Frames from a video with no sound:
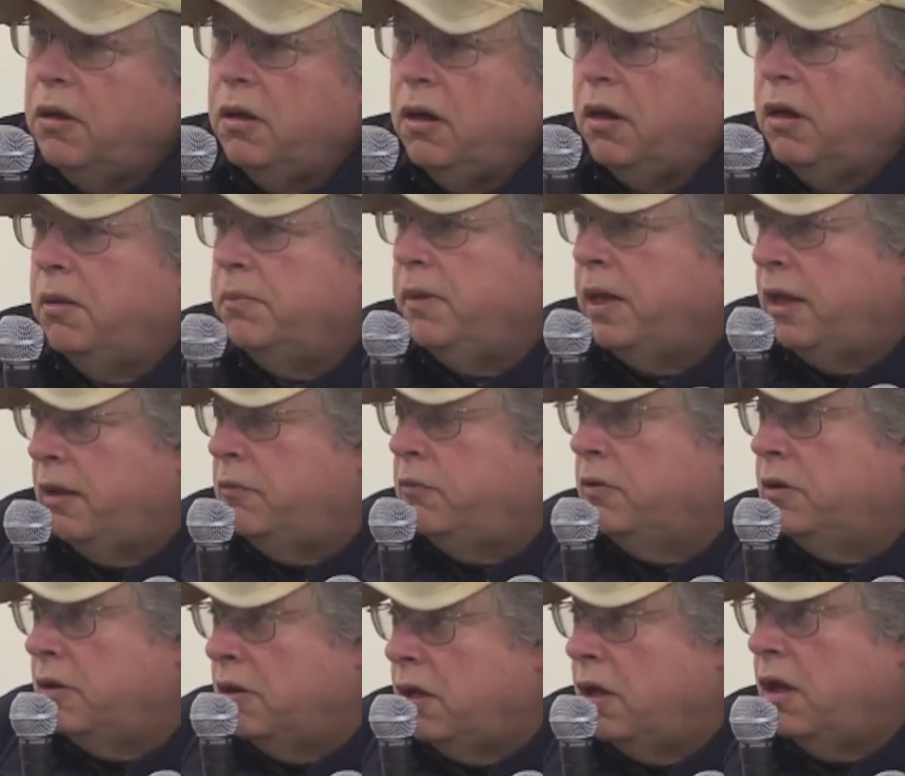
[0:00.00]
Um,
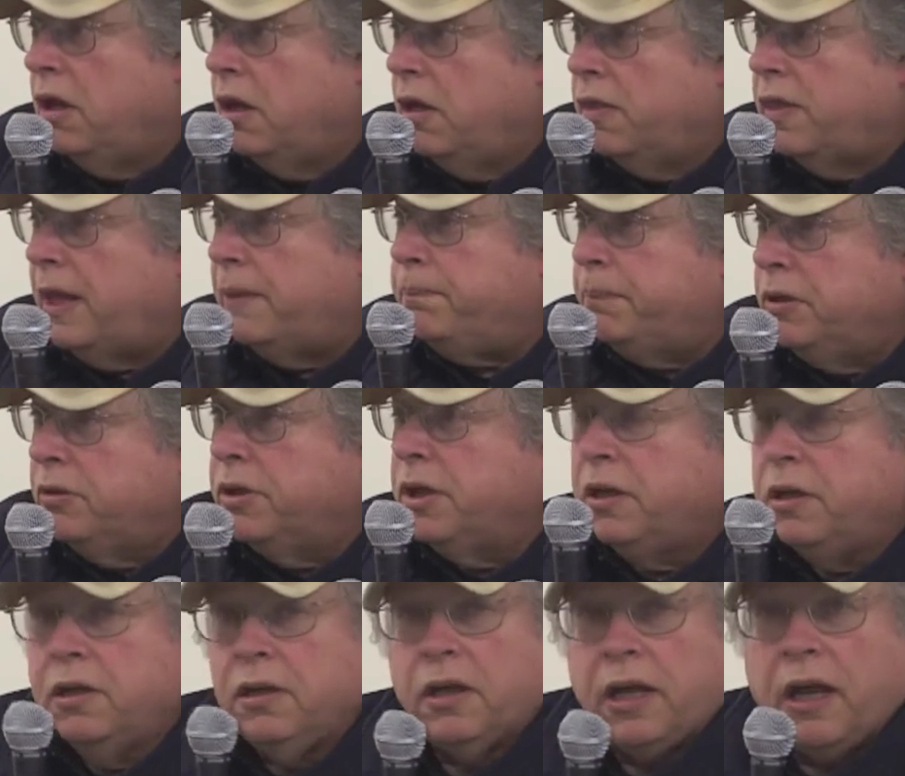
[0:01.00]
and uh, that
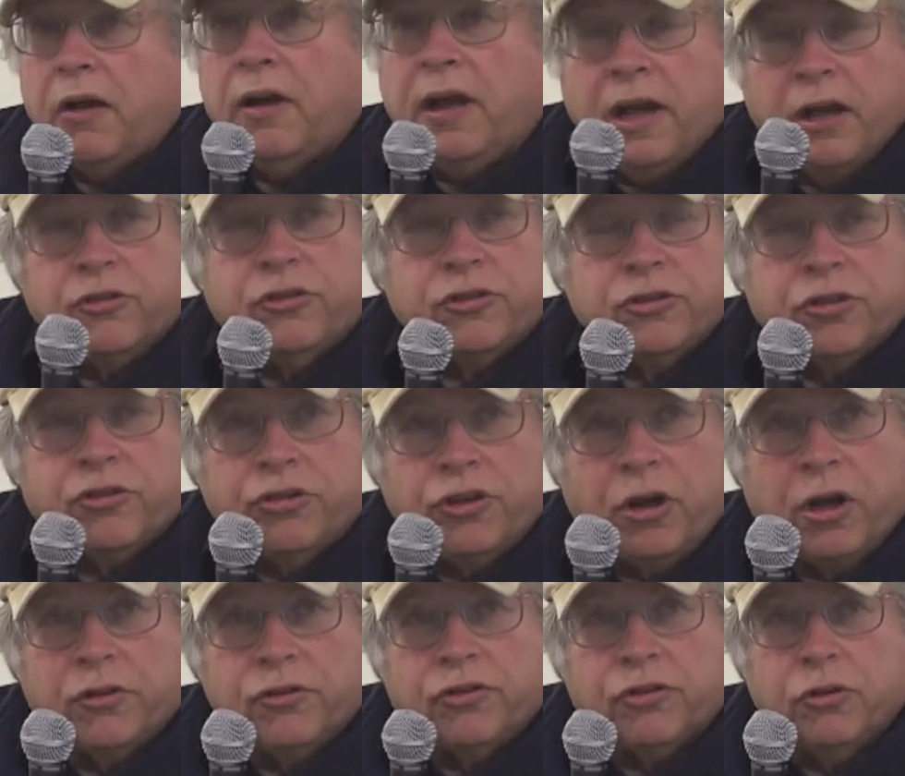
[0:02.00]
building now houses a
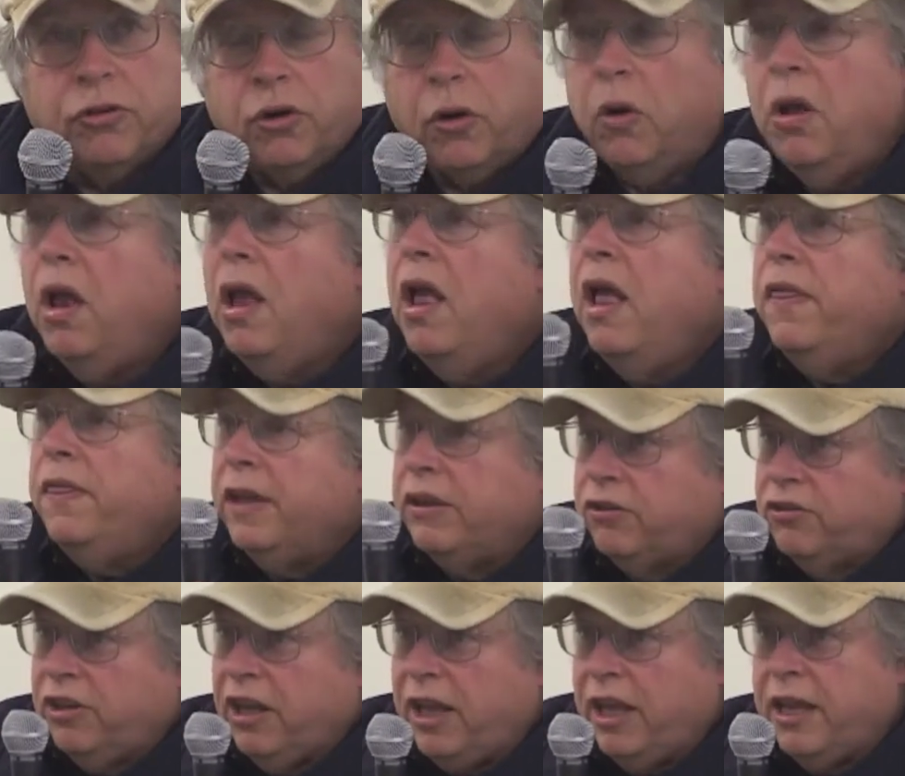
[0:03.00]
charter school. They
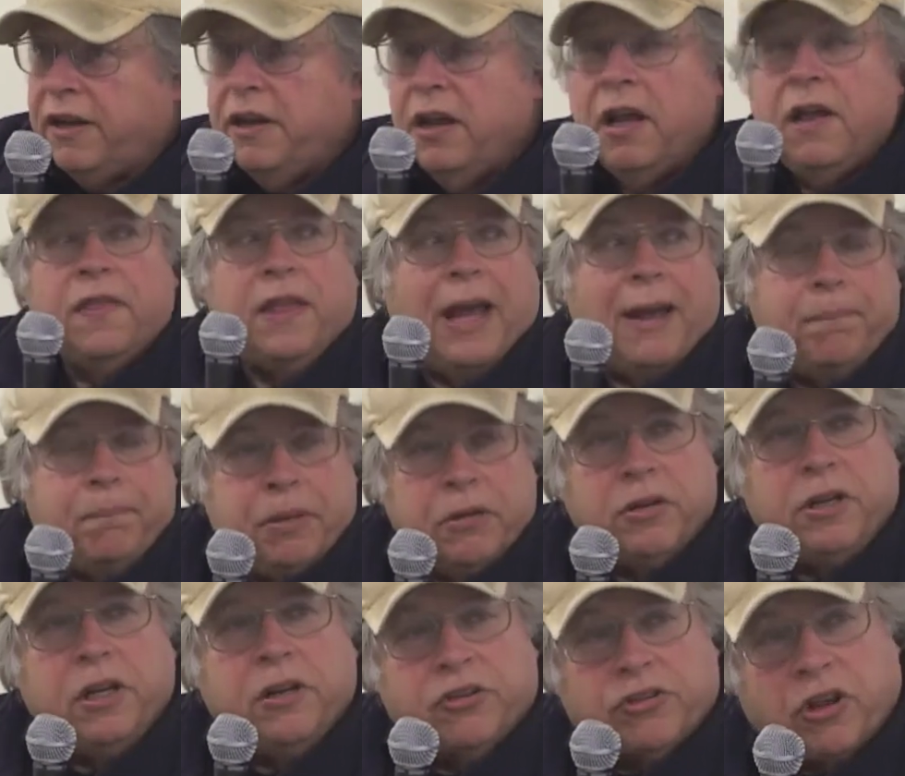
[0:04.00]
said that
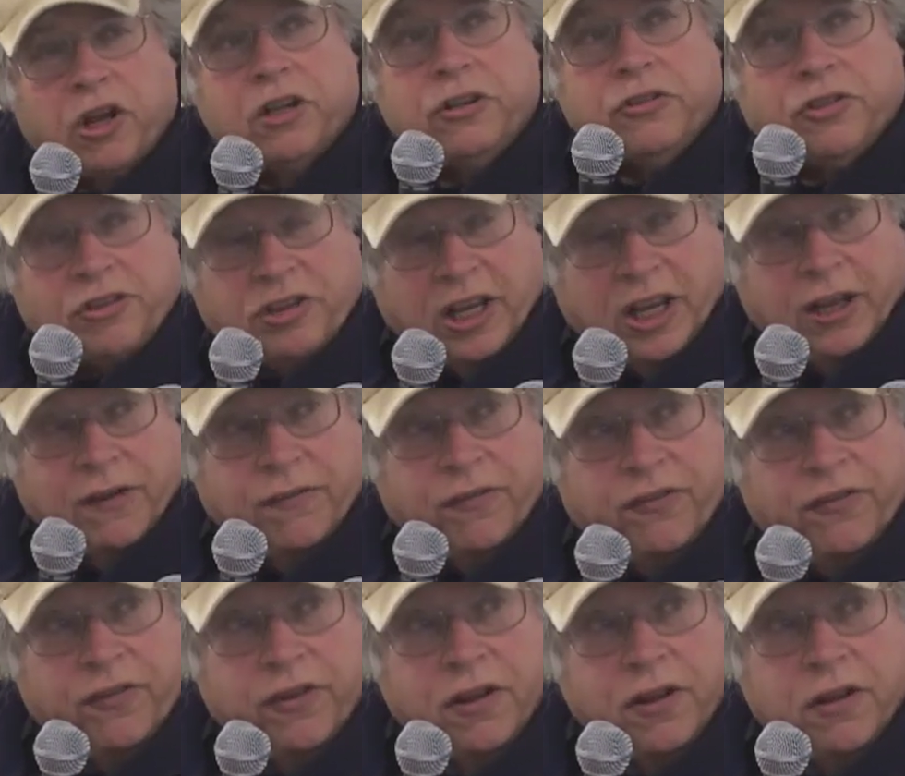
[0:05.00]
building is
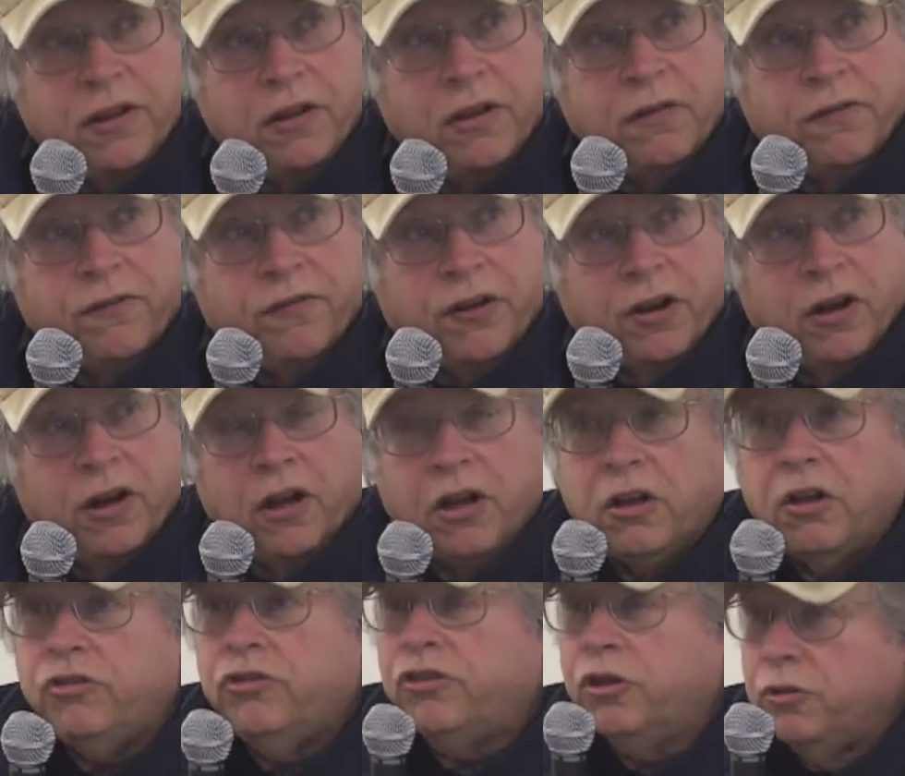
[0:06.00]
unsafe
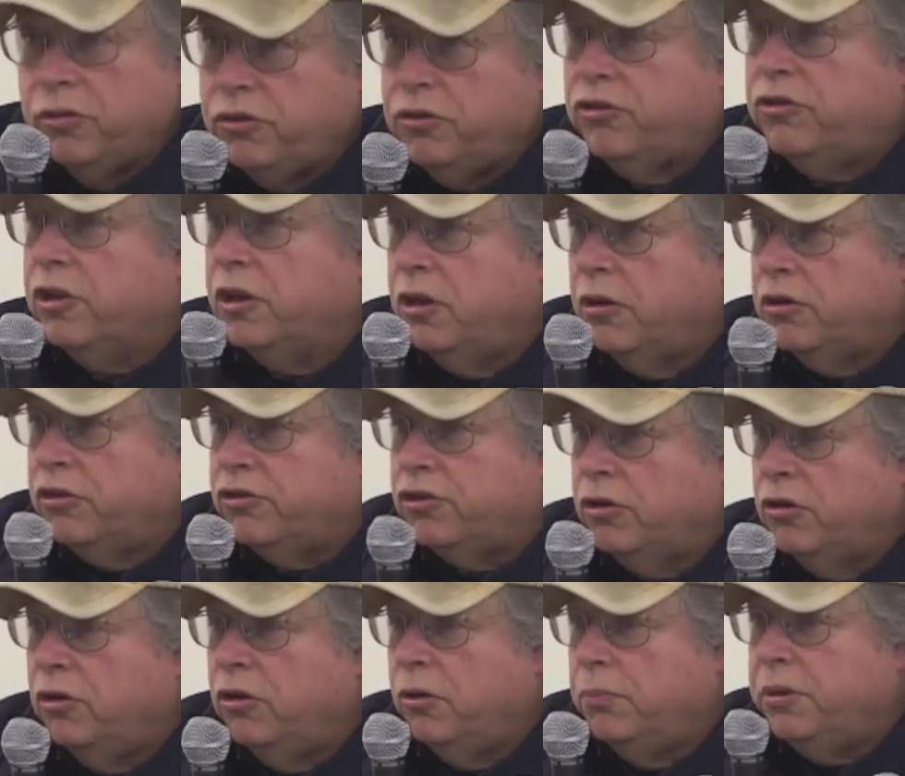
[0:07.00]
for students to go to
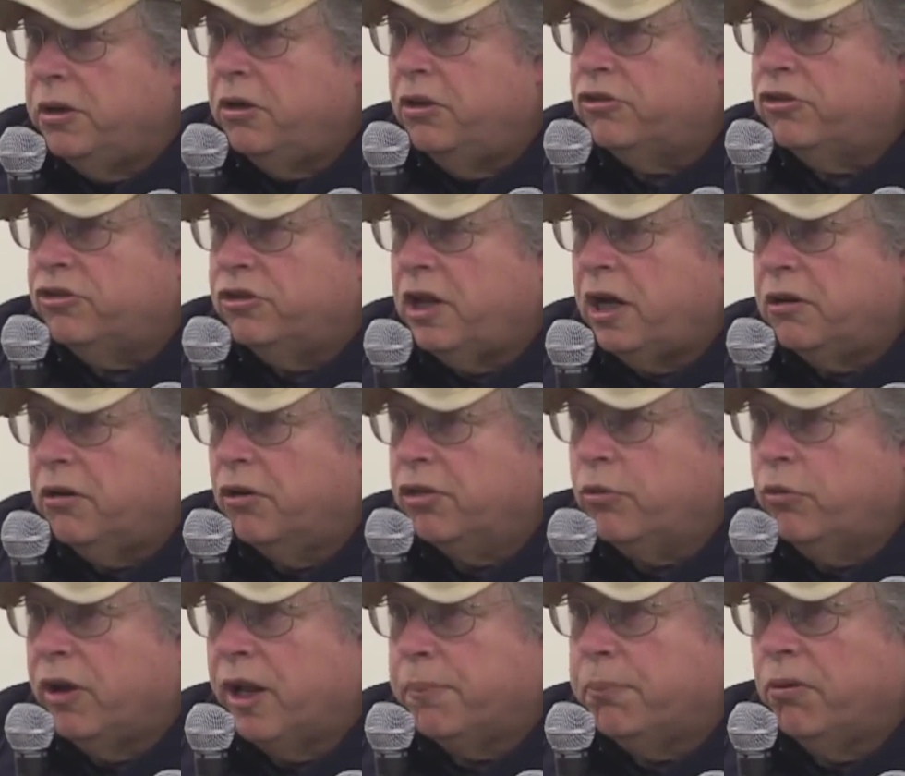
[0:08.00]
school because it's not
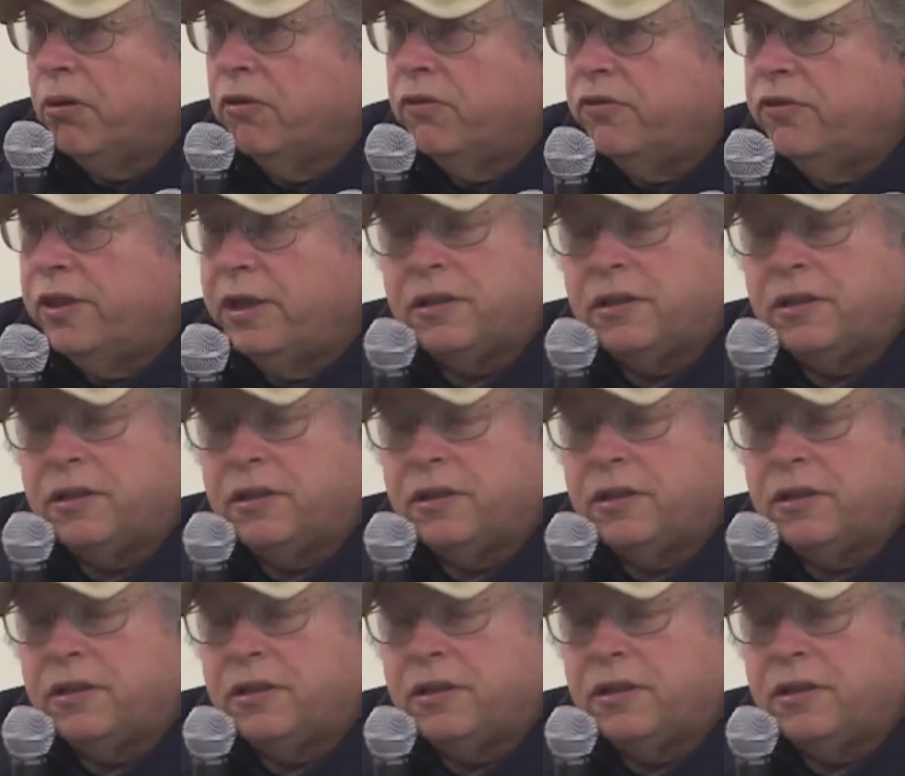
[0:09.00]
earthquake proof.